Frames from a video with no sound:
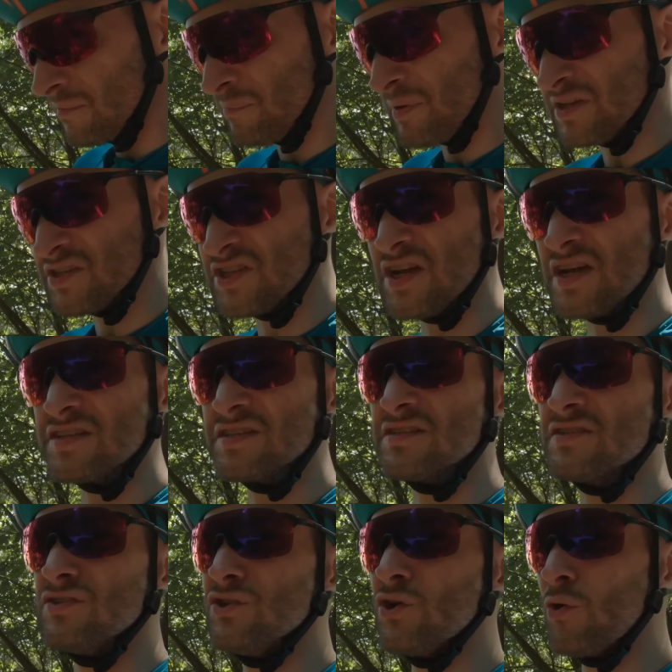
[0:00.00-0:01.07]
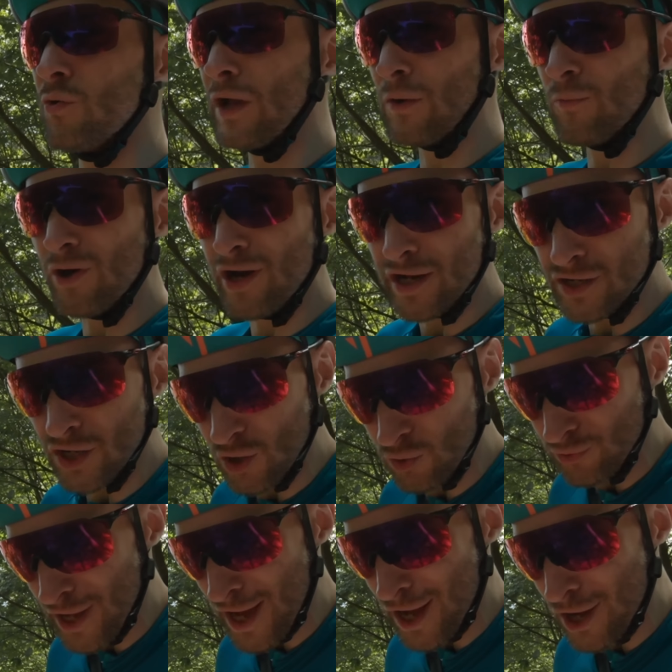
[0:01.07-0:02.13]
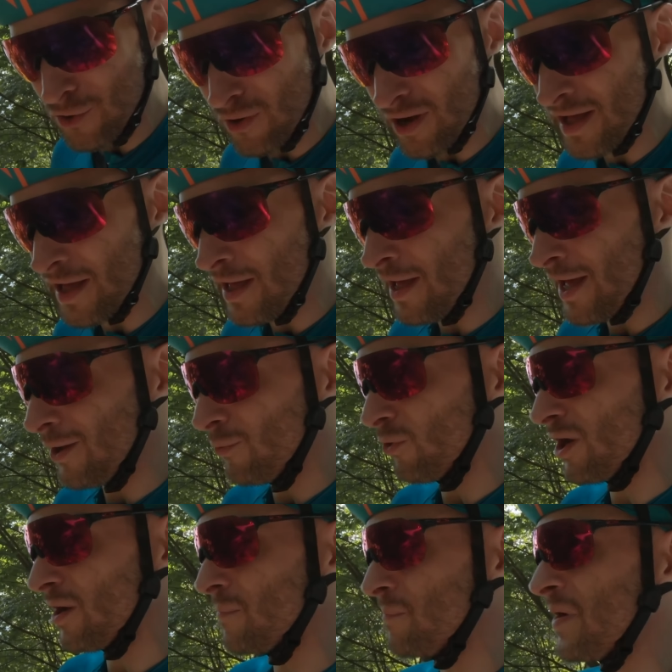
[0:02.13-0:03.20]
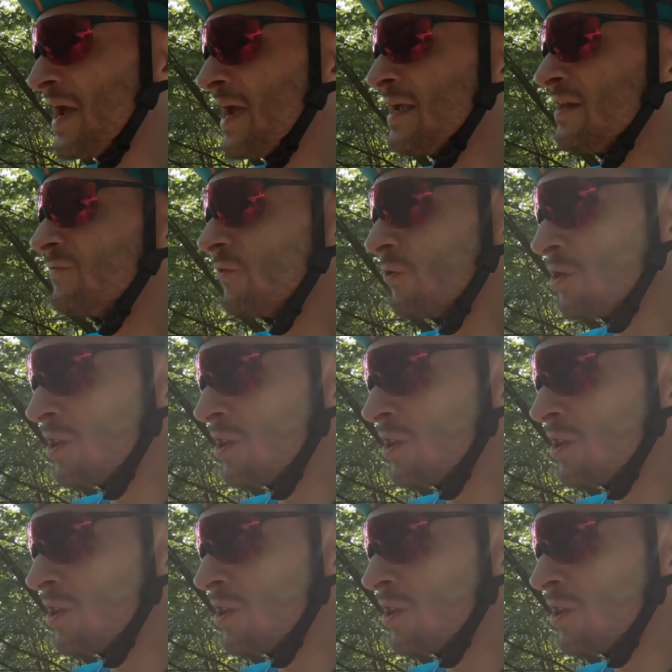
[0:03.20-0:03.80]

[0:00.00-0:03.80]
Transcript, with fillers: But just knowing what I know now and what I paid for